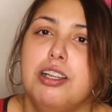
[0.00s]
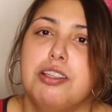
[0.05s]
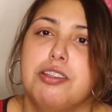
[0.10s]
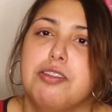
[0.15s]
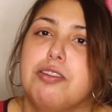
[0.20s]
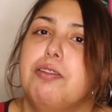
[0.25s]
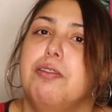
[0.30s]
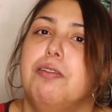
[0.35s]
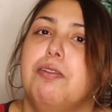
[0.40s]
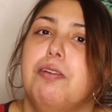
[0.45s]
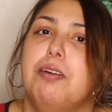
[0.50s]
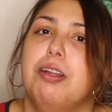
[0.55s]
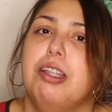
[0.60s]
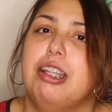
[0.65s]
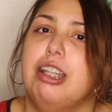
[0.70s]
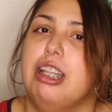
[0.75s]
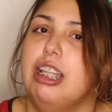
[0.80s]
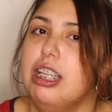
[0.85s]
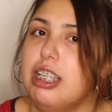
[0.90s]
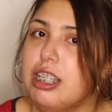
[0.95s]
so
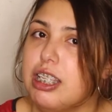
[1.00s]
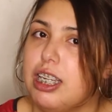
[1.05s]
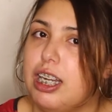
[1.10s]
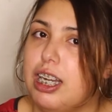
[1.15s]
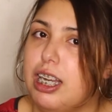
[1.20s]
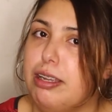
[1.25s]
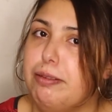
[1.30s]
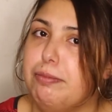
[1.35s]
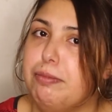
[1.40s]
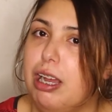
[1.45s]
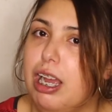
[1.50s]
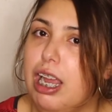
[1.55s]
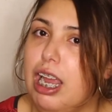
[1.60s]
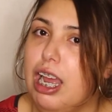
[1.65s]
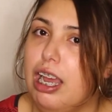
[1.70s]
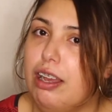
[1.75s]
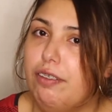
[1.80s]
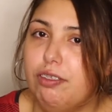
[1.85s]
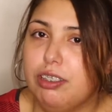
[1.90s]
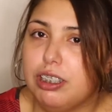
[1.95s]
this time I
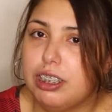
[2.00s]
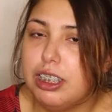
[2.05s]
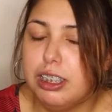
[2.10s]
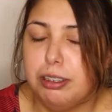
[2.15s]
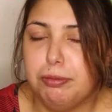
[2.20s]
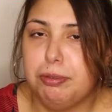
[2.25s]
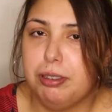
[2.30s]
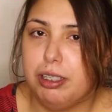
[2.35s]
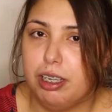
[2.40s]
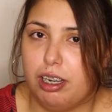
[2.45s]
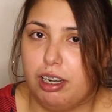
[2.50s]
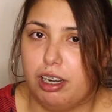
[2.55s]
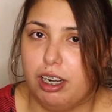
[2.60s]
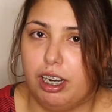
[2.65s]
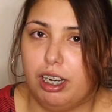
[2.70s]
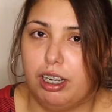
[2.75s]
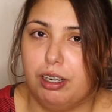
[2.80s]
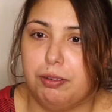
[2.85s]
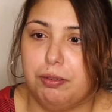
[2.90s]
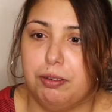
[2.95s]
have a
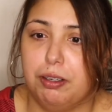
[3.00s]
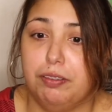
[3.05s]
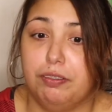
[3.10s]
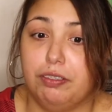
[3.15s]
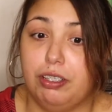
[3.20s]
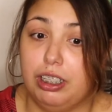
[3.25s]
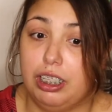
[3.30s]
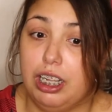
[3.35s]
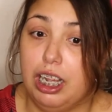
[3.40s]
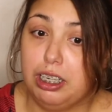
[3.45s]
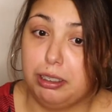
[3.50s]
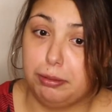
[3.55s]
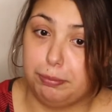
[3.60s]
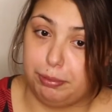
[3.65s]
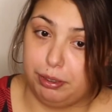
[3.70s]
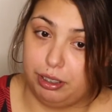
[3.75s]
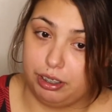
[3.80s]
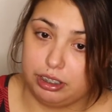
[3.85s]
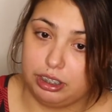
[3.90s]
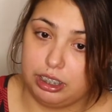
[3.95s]
TBR of a lot of
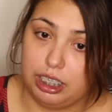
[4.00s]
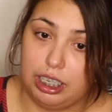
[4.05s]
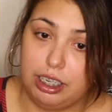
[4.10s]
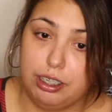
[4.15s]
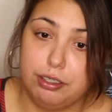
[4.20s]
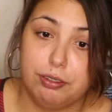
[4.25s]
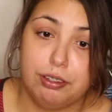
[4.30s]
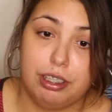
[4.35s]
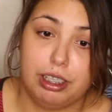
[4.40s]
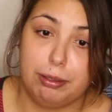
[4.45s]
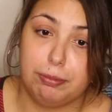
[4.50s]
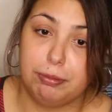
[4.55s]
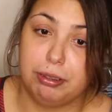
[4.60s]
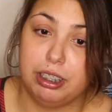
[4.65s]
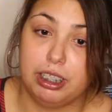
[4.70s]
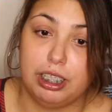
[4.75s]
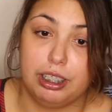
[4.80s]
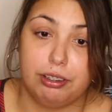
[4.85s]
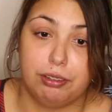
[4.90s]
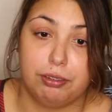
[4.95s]
books. that I don't think I'm going
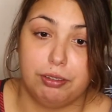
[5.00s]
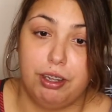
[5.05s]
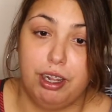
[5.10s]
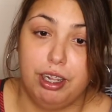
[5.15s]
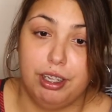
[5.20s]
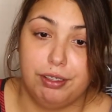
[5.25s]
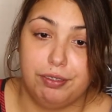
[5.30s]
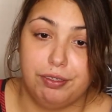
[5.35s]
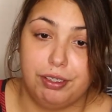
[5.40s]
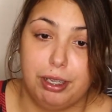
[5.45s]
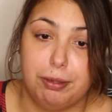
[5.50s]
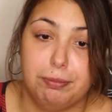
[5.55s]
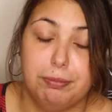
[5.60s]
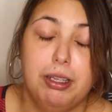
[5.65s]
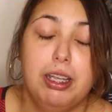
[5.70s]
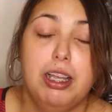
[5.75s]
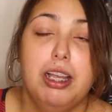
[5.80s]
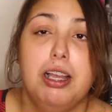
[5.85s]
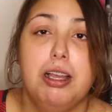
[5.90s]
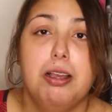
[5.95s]
to get through all of them,
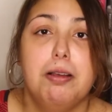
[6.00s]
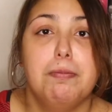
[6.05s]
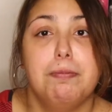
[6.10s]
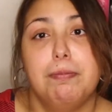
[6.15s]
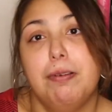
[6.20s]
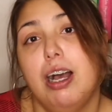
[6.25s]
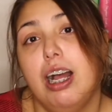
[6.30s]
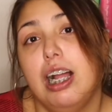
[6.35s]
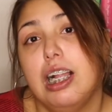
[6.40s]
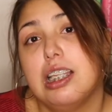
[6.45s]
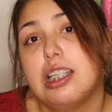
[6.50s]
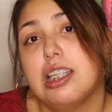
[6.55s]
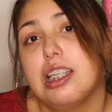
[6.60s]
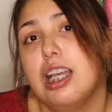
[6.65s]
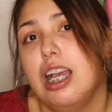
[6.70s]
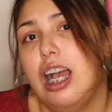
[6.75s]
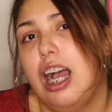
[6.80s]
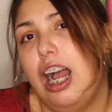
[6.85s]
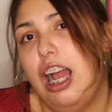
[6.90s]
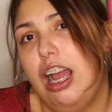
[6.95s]
but
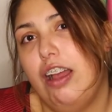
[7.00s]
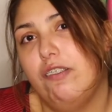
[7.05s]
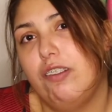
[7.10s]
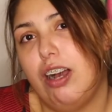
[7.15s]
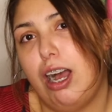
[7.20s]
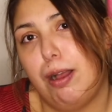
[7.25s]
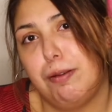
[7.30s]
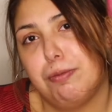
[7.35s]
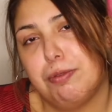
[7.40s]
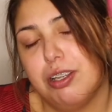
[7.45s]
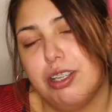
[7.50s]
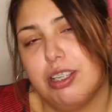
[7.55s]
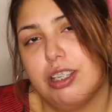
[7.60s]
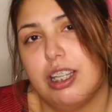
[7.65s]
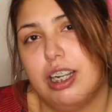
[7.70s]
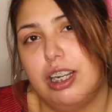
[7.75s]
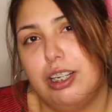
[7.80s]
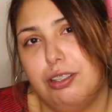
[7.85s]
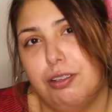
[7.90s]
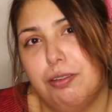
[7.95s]
I have options
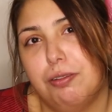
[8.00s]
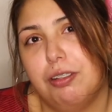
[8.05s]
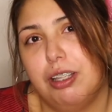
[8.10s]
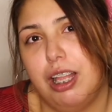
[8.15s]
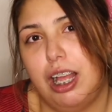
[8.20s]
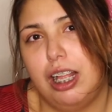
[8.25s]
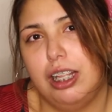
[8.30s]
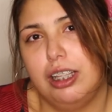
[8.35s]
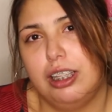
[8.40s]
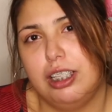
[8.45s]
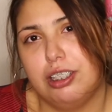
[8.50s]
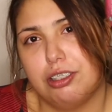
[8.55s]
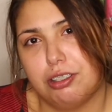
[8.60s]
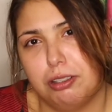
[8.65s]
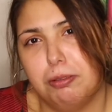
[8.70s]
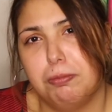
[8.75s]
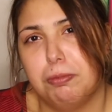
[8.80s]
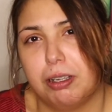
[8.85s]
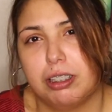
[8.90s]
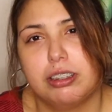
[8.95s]
that I know that these are
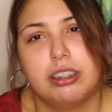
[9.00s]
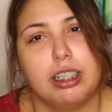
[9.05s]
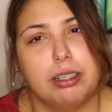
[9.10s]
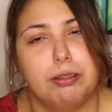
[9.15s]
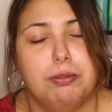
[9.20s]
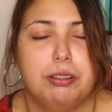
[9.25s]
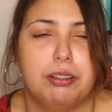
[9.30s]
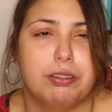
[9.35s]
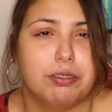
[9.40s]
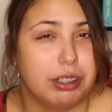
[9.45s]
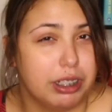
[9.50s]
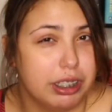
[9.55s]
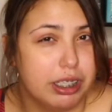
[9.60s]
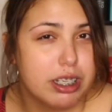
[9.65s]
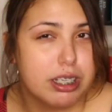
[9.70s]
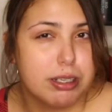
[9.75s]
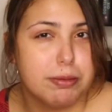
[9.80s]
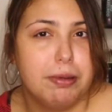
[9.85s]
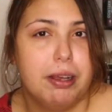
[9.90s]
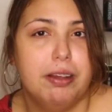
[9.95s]
the books that I want to read
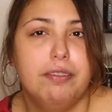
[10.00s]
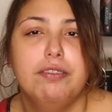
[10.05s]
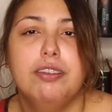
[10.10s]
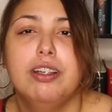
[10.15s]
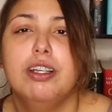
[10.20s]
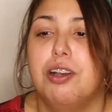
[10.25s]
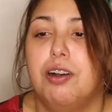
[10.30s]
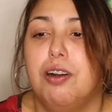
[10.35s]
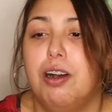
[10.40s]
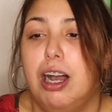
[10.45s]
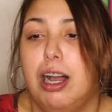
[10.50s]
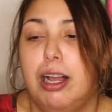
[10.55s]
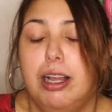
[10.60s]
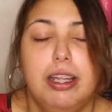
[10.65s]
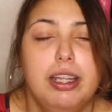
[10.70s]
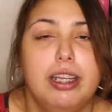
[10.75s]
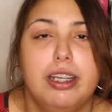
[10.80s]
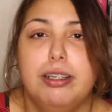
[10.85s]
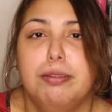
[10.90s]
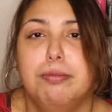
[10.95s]
this month. So I
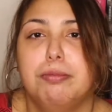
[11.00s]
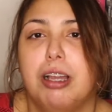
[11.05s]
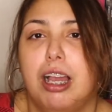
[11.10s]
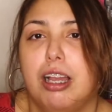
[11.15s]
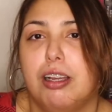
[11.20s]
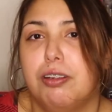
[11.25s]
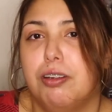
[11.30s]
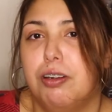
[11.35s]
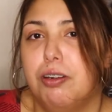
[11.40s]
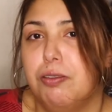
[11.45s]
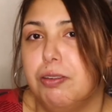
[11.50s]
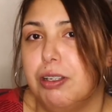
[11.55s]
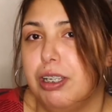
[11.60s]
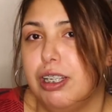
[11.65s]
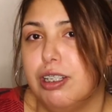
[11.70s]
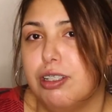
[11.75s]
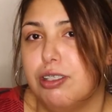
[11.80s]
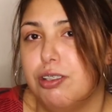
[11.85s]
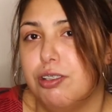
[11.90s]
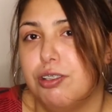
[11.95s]
am
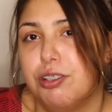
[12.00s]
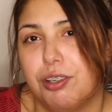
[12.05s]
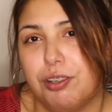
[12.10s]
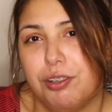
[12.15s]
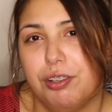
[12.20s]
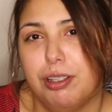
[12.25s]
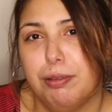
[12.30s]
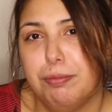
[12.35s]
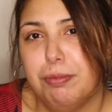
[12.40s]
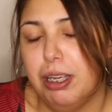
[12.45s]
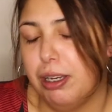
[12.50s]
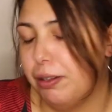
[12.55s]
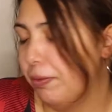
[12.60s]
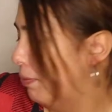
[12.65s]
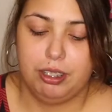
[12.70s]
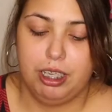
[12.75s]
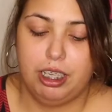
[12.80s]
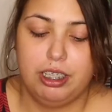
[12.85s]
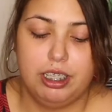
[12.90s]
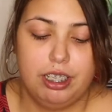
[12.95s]
going to show you them now.
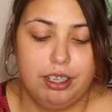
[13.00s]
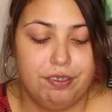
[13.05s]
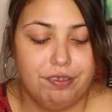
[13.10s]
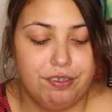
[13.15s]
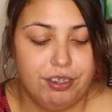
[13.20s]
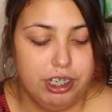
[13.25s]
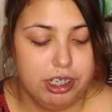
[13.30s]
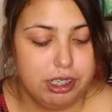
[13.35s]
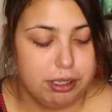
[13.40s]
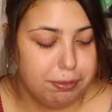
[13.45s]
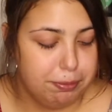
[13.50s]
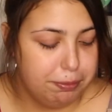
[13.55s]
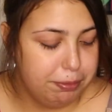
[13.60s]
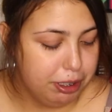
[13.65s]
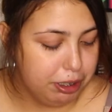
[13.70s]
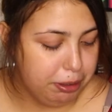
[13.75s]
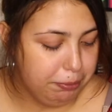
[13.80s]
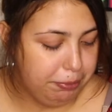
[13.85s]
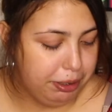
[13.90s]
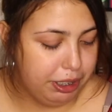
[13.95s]
The first
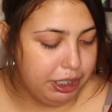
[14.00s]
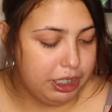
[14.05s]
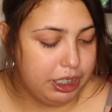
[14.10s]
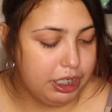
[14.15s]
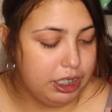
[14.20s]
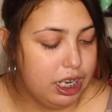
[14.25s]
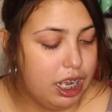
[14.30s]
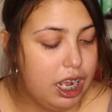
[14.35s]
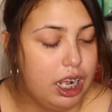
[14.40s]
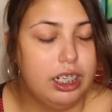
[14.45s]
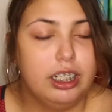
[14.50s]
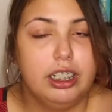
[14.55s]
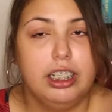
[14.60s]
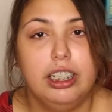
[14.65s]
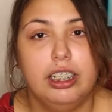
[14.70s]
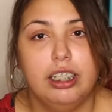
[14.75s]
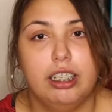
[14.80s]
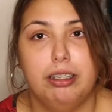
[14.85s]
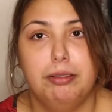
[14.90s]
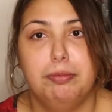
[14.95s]
book being Ugly
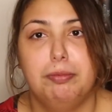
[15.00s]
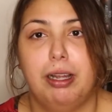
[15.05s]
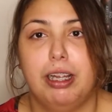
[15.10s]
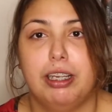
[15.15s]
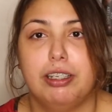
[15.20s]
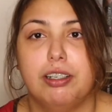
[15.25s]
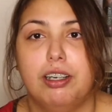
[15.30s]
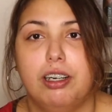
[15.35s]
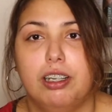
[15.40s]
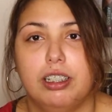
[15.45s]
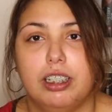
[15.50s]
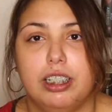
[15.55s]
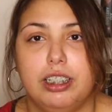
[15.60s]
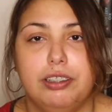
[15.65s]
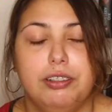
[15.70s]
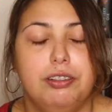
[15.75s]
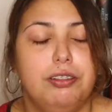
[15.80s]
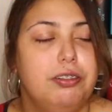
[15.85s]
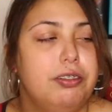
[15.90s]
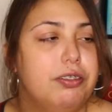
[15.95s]
Love by Colleen
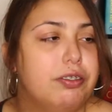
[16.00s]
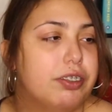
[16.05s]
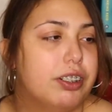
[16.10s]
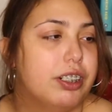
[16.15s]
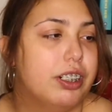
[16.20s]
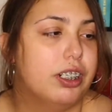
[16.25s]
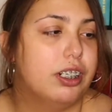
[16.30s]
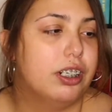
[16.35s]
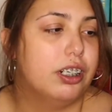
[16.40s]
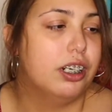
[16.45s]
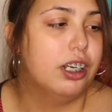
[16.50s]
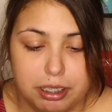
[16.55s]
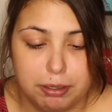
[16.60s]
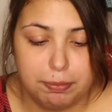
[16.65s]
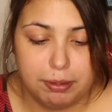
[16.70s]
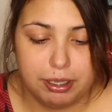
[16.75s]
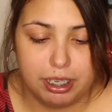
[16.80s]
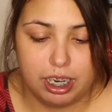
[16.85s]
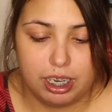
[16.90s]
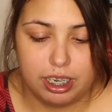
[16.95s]
Hoover. To
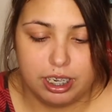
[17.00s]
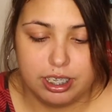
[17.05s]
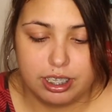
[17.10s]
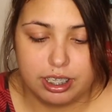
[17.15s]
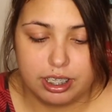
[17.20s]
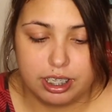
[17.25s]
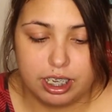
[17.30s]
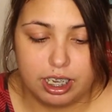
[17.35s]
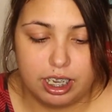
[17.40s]
be honest,